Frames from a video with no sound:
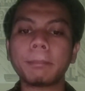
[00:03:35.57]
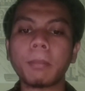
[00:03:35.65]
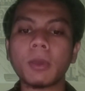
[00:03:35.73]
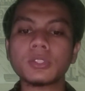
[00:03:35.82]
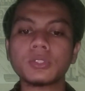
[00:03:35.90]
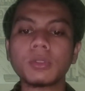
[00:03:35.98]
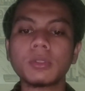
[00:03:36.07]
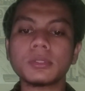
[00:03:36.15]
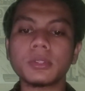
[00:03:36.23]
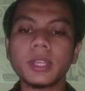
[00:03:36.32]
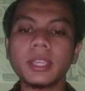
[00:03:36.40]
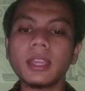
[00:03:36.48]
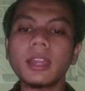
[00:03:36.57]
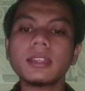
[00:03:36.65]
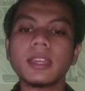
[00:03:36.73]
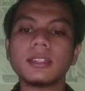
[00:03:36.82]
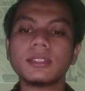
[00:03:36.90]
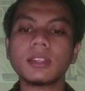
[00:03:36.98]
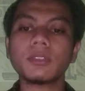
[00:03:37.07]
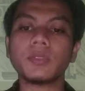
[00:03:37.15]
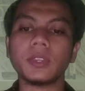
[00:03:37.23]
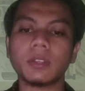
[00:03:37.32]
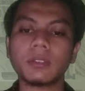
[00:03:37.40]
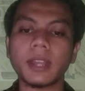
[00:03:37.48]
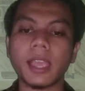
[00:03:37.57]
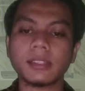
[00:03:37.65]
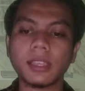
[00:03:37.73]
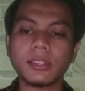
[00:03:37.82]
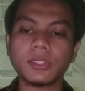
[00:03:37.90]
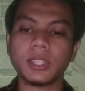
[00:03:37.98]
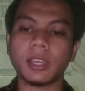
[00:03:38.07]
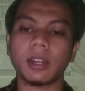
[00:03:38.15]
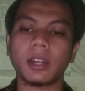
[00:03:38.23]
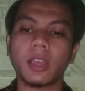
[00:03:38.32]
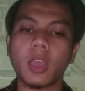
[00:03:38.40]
Posture during an interview is essential.